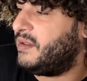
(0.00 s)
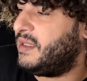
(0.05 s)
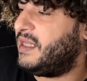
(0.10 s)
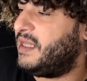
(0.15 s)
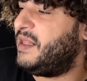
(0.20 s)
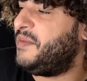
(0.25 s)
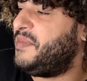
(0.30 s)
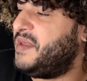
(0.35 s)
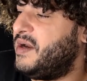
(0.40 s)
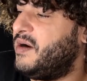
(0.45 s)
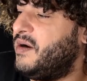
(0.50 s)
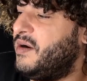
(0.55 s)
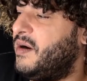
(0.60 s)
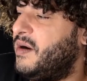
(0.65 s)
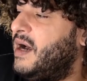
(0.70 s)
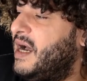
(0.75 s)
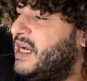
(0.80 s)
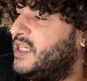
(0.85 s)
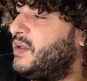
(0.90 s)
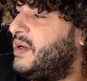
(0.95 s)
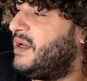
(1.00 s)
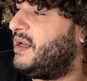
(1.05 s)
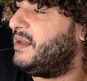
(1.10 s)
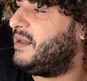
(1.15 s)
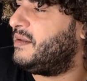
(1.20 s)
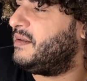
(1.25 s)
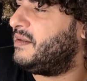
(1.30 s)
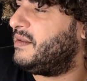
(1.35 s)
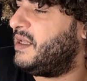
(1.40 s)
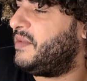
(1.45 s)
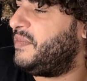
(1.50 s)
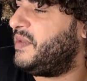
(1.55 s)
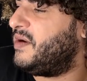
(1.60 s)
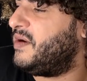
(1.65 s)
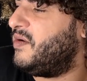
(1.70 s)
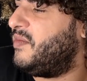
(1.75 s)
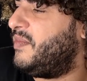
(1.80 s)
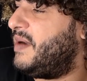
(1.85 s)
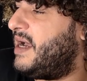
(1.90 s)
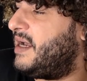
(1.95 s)
let me go. Actually, let me
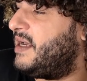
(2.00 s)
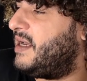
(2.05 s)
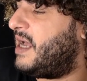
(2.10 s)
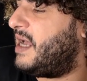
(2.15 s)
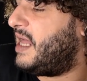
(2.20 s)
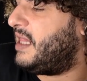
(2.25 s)
go back.